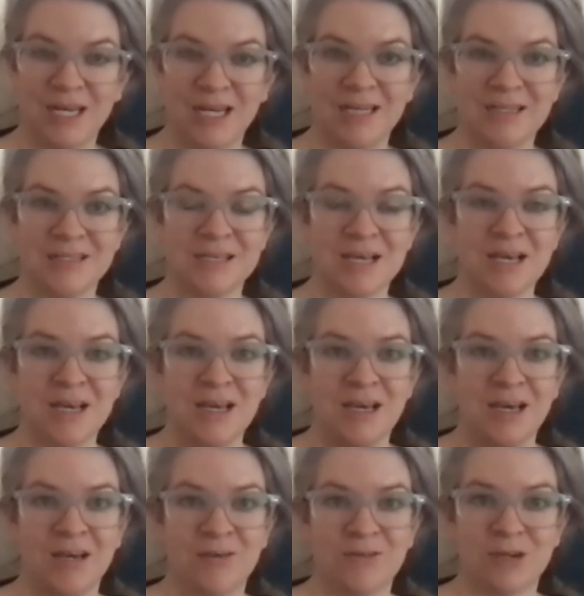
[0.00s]
And
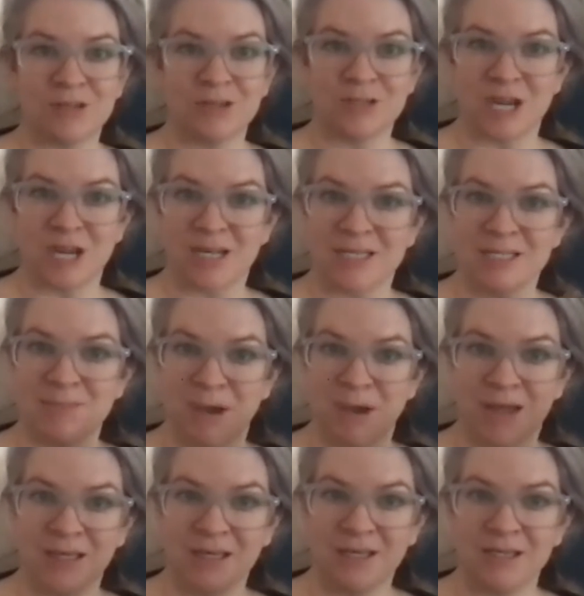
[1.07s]
I know Dr. Janet Smiley